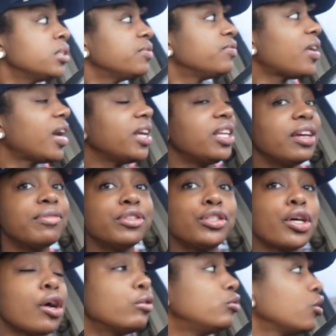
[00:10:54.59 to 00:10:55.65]
Fine, never
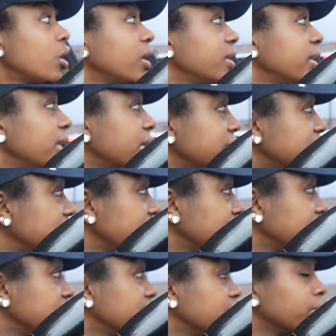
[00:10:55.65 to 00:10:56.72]
told y'all
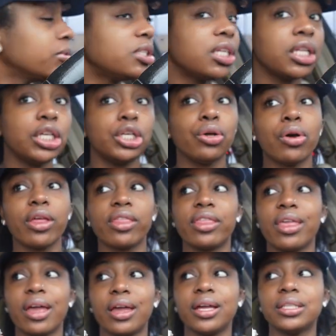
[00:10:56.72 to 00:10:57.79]
nothing, I'm telling y'all
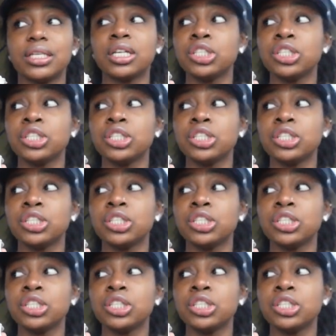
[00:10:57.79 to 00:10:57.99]
that.